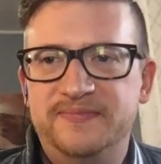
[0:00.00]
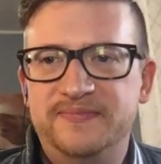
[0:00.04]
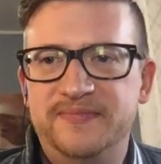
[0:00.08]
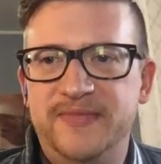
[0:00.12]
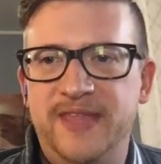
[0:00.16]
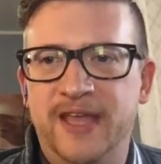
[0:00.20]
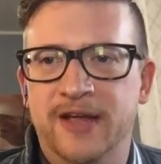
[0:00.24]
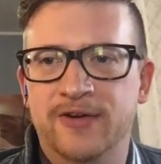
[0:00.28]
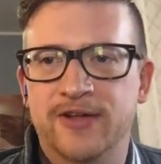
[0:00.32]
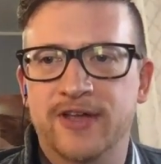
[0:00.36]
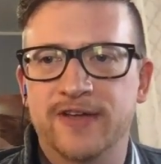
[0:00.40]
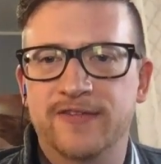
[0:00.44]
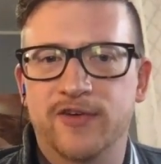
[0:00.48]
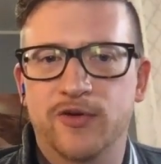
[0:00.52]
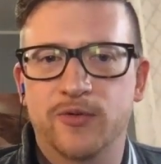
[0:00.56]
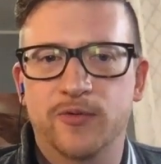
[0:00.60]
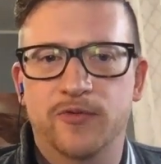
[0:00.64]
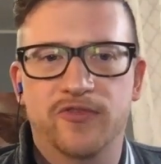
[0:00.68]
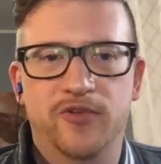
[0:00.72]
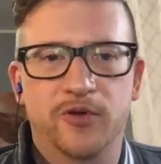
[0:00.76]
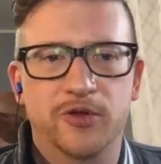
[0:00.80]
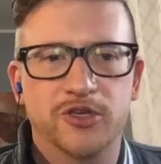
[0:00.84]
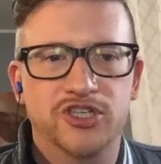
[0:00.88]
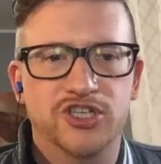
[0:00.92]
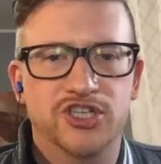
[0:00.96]
I'll give
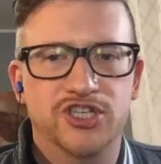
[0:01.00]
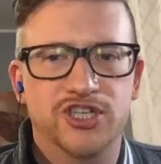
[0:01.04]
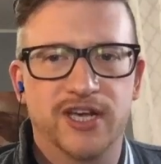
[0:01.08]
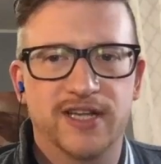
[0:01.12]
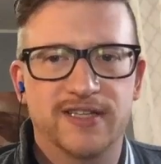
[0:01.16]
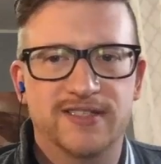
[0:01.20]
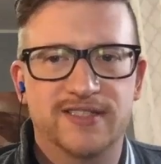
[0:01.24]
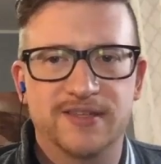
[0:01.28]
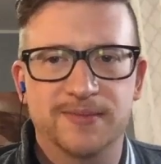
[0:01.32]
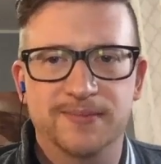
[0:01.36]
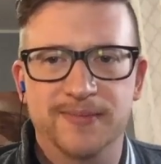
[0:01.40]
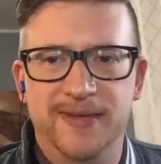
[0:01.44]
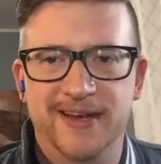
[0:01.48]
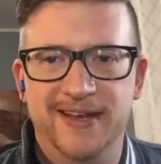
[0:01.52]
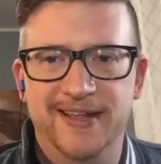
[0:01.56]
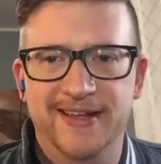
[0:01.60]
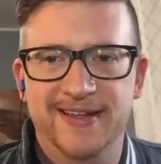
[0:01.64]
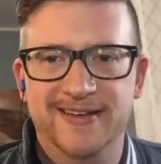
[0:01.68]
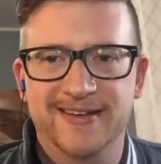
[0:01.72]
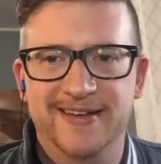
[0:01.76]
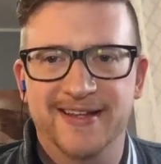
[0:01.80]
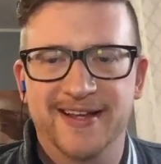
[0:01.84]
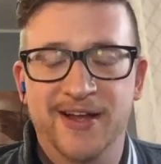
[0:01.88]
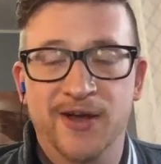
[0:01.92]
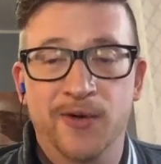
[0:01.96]
everyone just a
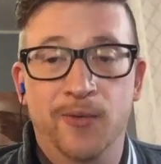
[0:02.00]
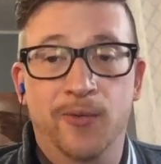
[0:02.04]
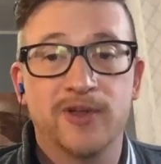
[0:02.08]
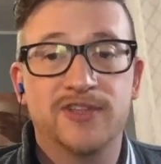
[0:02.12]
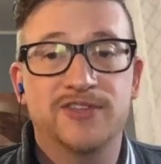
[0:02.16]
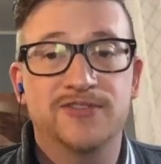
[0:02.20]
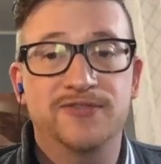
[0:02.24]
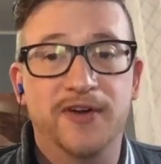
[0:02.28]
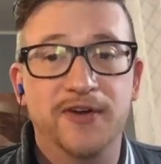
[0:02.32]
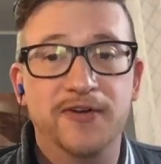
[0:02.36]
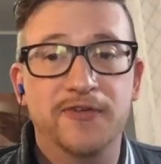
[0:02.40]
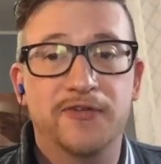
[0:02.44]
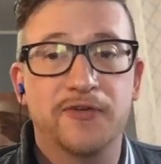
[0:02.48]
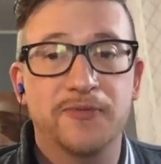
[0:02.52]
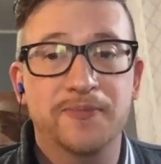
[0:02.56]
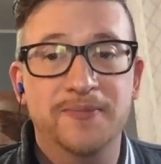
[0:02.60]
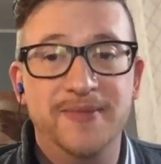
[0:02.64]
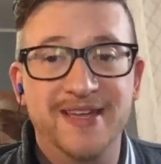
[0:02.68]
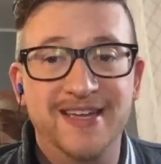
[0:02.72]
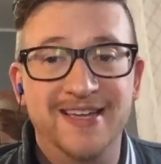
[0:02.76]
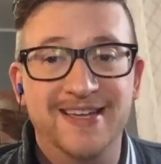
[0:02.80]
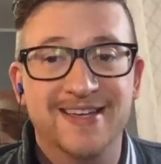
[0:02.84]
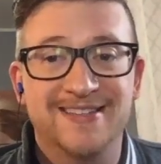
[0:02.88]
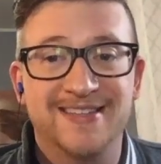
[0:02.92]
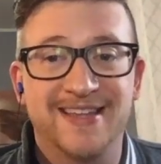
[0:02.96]
minute. What's fun for
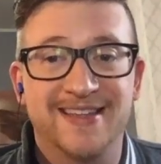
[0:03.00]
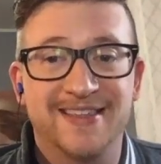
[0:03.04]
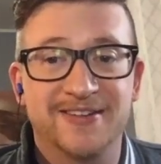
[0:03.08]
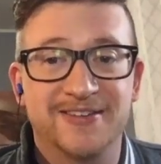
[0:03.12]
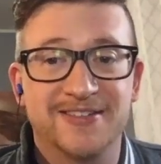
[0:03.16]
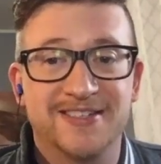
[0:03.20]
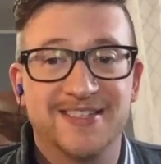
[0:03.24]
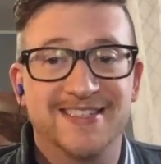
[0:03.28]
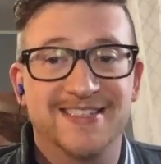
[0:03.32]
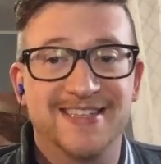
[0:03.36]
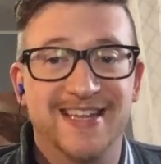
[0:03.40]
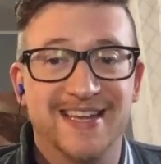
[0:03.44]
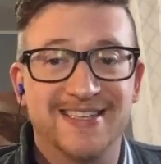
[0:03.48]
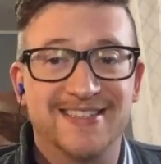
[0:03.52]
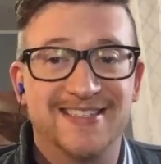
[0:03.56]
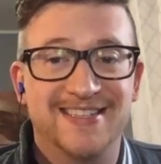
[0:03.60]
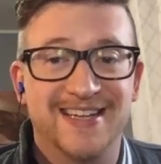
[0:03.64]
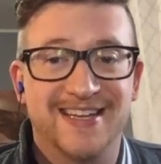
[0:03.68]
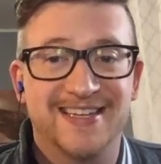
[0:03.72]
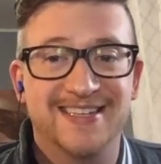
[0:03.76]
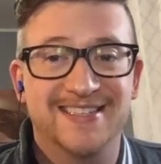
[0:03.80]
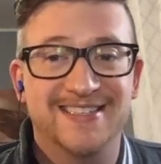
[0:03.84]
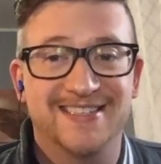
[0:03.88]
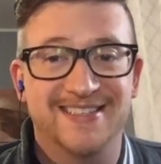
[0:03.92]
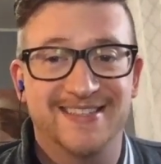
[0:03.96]
me is that there's a
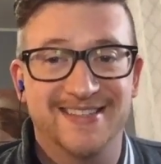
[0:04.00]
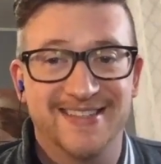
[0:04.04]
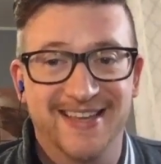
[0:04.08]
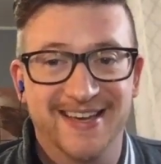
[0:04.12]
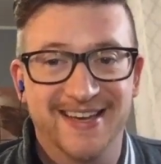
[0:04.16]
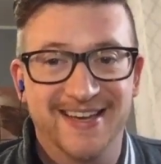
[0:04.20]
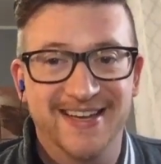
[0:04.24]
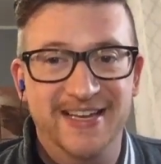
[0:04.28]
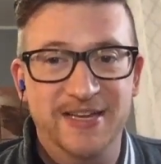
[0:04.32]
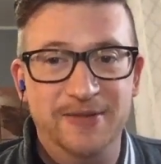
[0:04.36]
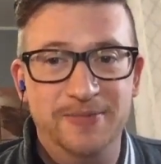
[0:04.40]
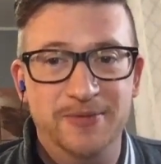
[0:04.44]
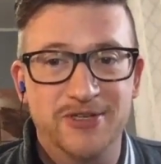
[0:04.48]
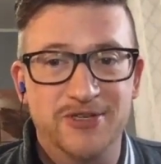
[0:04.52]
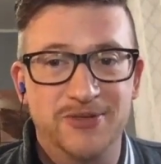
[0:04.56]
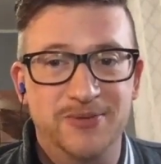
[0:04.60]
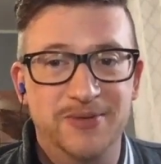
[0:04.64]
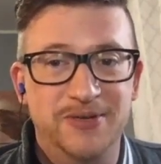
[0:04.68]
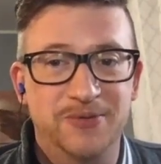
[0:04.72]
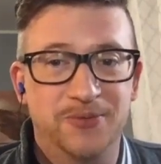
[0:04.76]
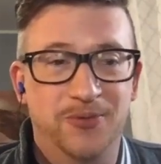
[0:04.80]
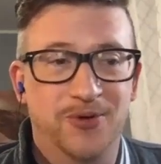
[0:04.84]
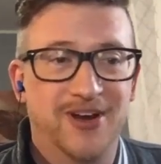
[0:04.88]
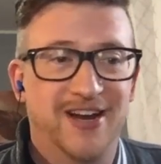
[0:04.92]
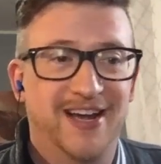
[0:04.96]
10-second delay
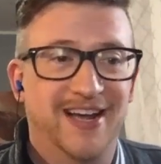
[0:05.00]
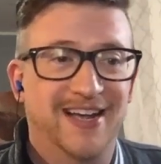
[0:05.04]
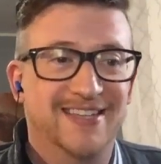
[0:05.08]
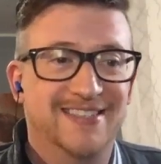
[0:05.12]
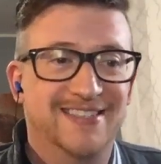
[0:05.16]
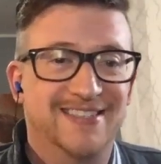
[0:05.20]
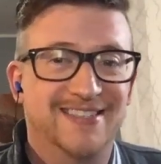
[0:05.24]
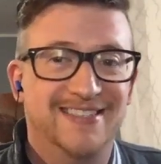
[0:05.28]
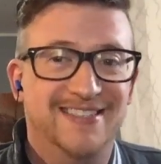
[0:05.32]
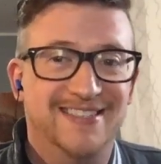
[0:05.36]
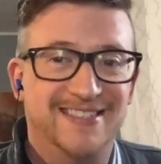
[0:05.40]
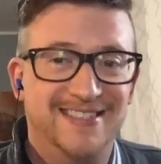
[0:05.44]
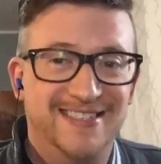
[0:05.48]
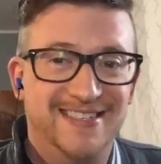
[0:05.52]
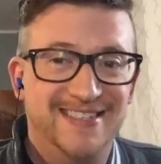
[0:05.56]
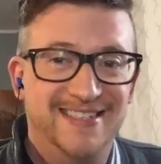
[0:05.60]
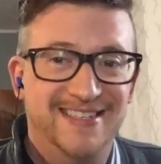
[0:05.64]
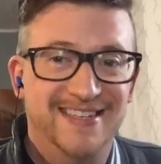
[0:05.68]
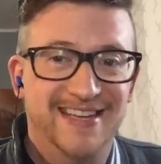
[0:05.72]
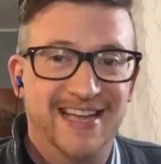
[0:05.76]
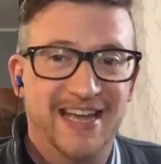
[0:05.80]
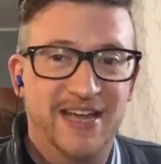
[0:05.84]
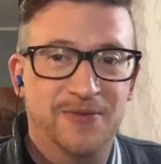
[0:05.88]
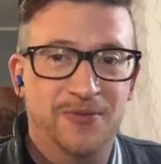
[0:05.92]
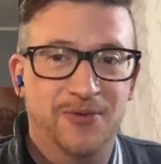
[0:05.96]
between what I see
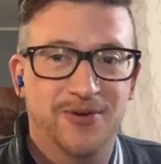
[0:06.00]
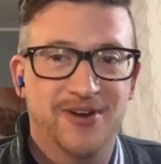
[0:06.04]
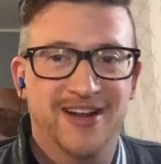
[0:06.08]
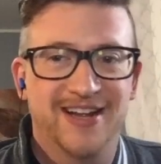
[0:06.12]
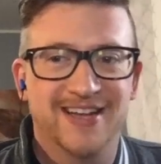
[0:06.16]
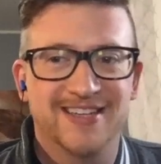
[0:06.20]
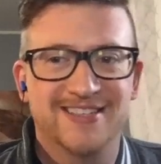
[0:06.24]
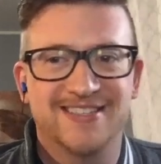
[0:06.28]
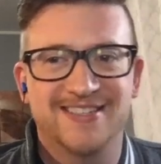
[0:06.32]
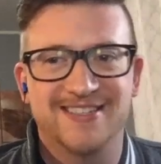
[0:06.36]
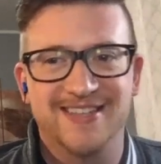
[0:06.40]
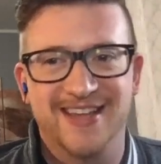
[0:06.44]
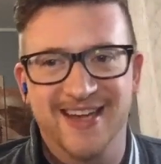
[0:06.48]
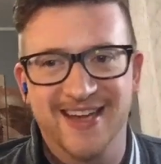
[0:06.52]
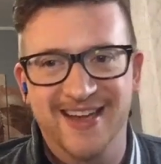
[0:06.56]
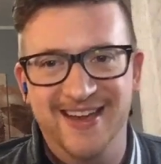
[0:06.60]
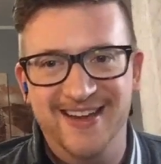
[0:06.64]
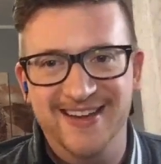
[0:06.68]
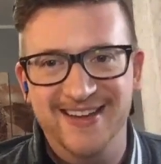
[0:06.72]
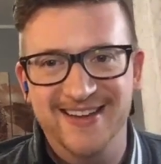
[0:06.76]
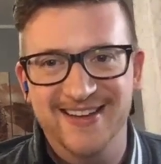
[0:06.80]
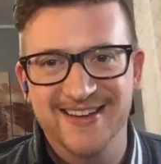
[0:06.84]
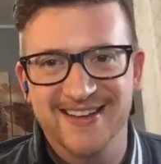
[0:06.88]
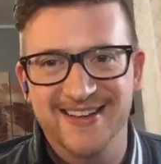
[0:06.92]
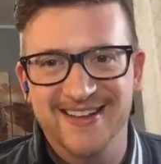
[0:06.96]
and what I
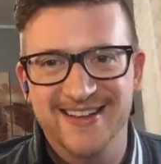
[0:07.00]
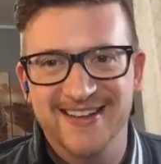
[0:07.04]
say.